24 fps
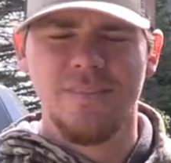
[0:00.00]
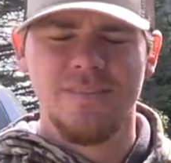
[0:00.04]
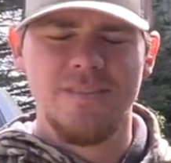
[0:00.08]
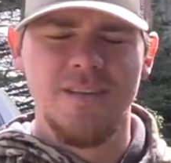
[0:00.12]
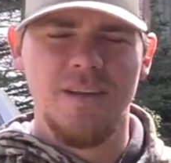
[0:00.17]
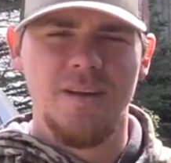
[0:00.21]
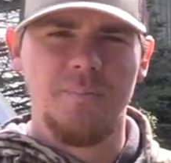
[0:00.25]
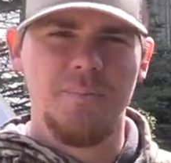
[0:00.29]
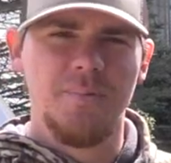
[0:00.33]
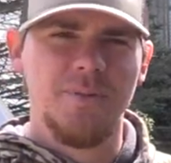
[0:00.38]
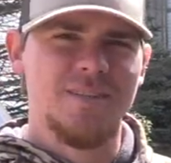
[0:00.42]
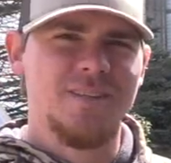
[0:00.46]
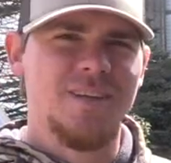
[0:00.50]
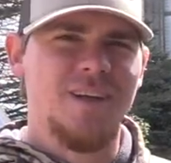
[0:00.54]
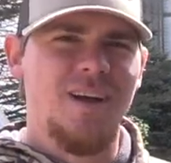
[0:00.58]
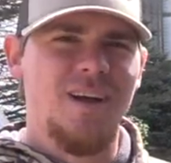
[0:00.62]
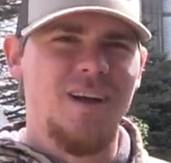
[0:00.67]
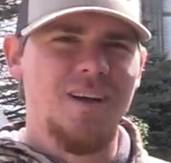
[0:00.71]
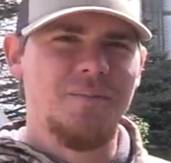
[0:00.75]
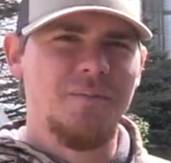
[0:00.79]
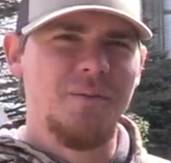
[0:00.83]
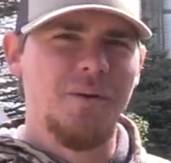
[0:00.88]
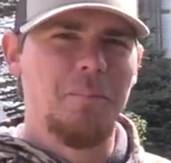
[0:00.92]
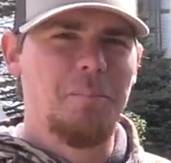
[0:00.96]
What's up? It's
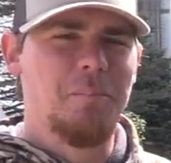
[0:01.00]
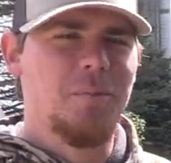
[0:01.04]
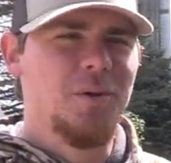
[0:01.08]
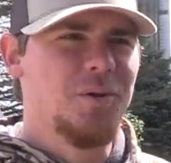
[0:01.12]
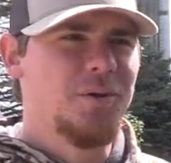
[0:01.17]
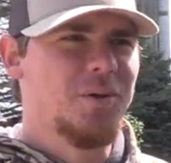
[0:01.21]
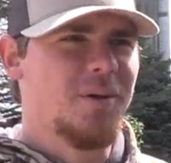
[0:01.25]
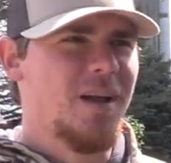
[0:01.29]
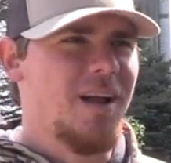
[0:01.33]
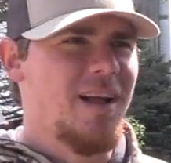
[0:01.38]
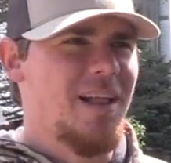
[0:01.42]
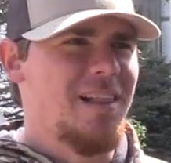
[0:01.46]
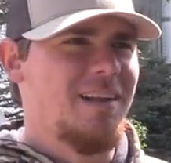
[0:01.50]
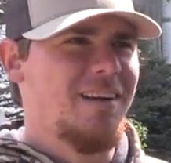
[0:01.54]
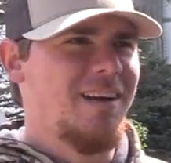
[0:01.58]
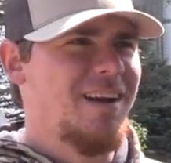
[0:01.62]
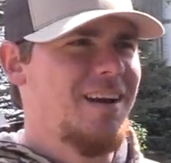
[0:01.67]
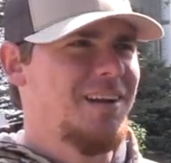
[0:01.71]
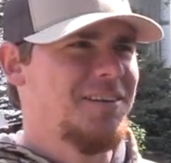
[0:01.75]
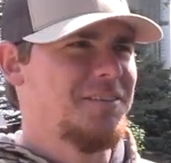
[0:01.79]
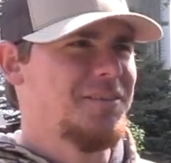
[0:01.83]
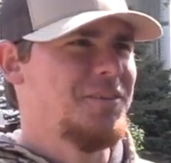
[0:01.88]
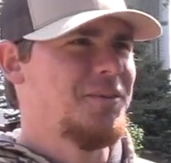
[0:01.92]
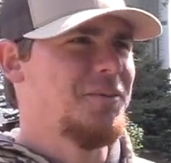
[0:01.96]
Hawk with Blue Collar
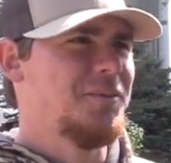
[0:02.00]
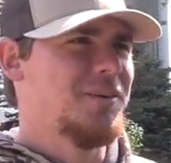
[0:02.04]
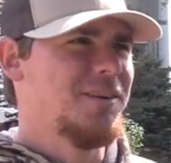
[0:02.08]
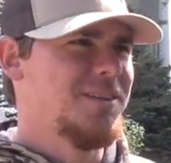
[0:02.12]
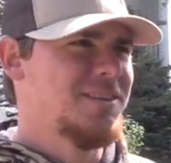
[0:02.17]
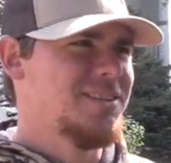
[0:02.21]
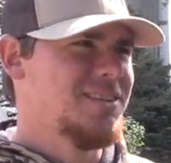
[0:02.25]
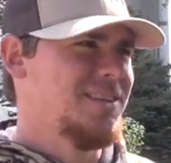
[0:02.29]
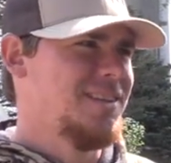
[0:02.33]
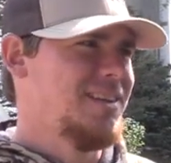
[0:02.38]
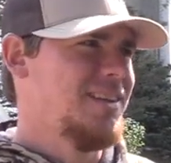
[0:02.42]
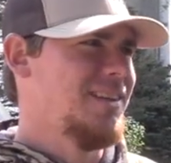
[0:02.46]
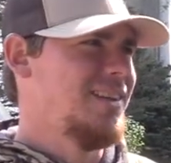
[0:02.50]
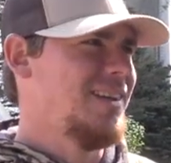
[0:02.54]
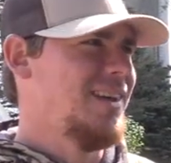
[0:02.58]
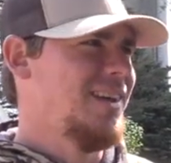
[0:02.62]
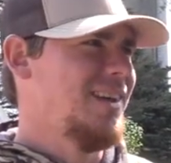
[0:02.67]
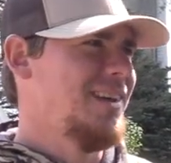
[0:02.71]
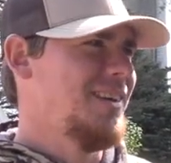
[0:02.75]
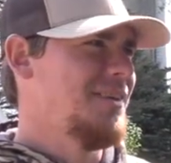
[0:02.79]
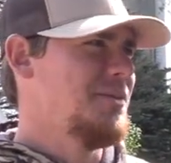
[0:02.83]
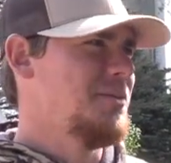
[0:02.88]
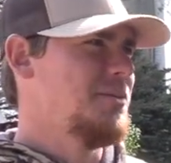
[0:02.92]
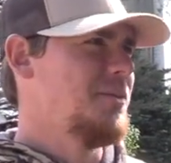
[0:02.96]
Outdoors, and
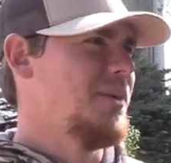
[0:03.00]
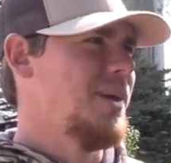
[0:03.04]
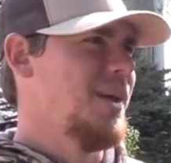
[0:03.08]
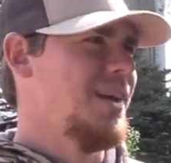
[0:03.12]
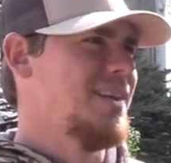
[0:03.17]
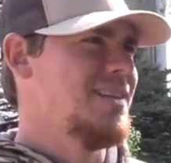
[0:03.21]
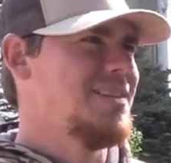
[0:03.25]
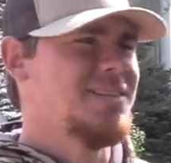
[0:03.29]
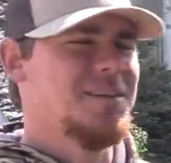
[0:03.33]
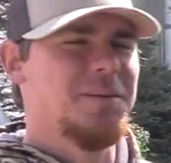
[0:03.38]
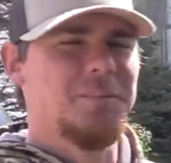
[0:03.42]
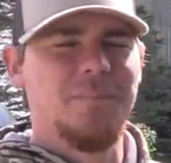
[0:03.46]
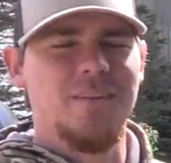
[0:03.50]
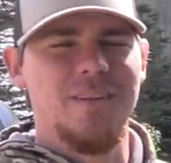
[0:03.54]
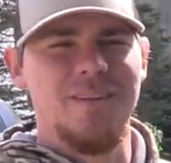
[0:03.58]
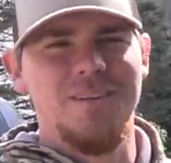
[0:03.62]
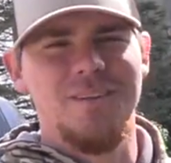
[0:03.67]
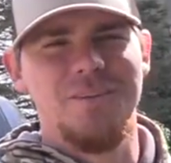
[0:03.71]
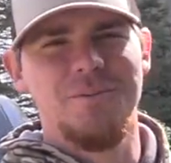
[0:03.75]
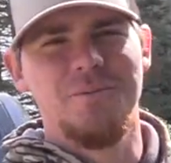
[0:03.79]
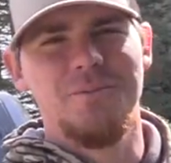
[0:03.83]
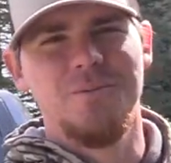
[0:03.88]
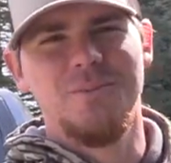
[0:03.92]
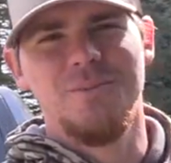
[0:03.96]
today we got something
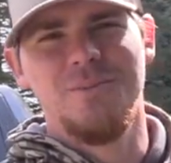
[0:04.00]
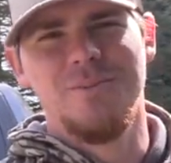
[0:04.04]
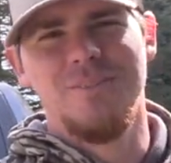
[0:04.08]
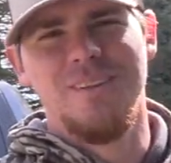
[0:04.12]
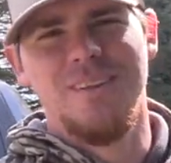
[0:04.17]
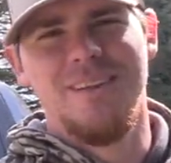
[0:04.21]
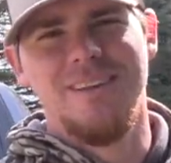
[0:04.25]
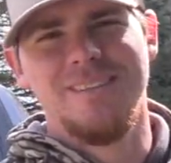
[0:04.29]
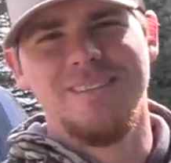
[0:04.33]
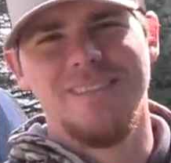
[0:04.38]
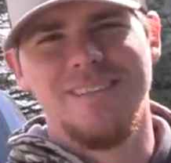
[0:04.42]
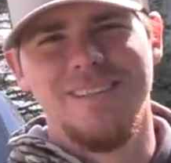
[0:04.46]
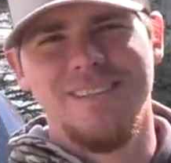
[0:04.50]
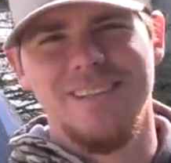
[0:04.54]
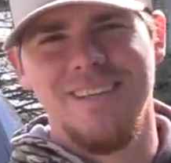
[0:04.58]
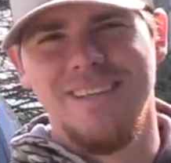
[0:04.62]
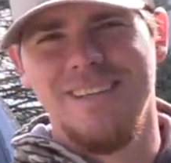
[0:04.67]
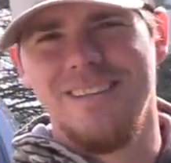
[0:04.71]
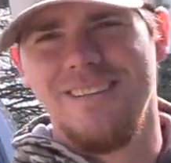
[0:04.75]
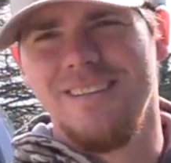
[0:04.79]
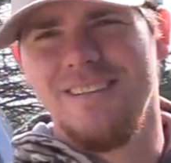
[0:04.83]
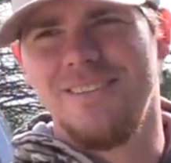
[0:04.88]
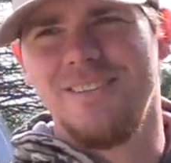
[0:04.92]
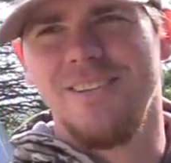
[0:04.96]
new that's going to
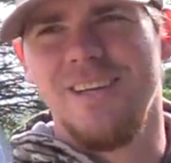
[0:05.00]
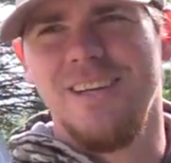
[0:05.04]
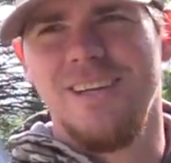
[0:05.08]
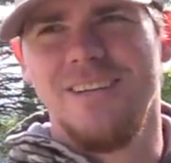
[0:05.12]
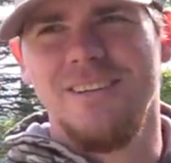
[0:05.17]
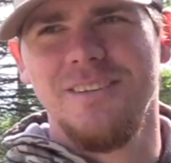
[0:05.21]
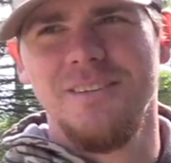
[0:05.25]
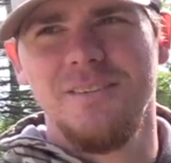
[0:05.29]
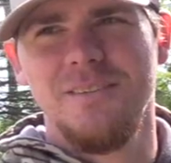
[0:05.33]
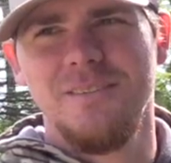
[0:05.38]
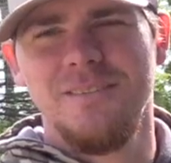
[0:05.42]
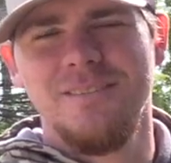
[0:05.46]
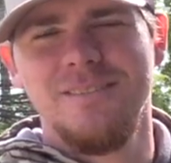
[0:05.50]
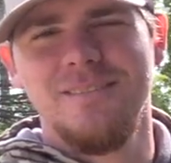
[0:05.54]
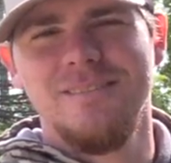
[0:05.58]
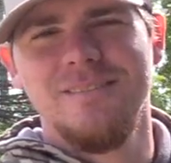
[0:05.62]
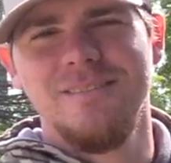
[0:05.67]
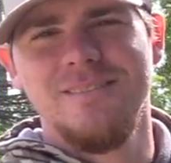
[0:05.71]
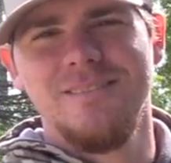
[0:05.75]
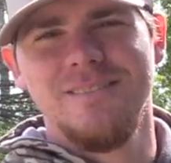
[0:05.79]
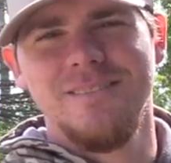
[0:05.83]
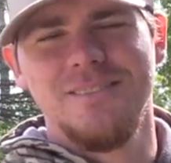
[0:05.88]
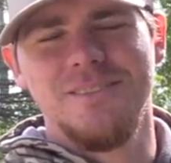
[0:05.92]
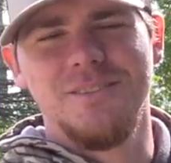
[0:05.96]
hit the channel,
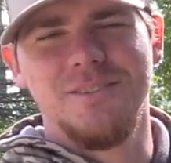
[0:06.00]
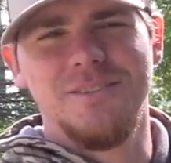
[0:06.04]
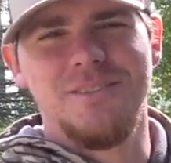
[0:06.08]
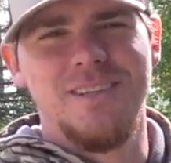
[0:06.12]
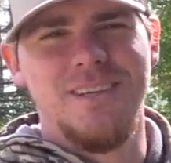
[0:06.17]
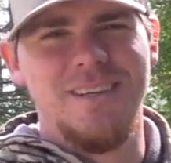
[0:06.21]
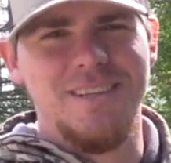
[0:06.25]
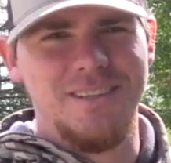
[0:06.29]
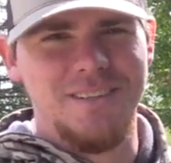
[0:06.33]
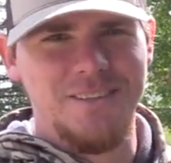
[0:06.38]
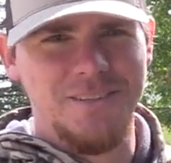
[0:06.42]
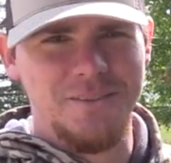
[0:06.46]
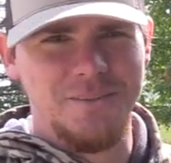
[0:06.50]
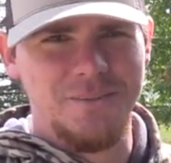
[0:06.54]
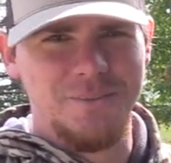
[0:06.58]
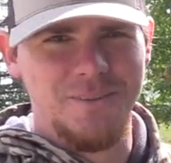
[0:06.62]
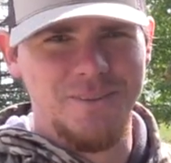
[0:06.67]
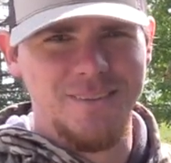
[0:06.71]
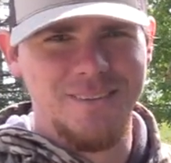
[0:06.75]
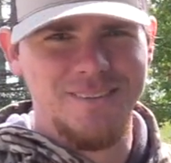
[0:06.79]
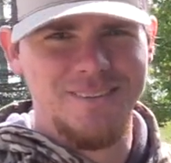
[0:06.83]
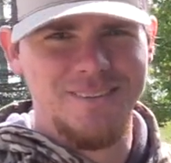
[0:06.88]
so stay tuned.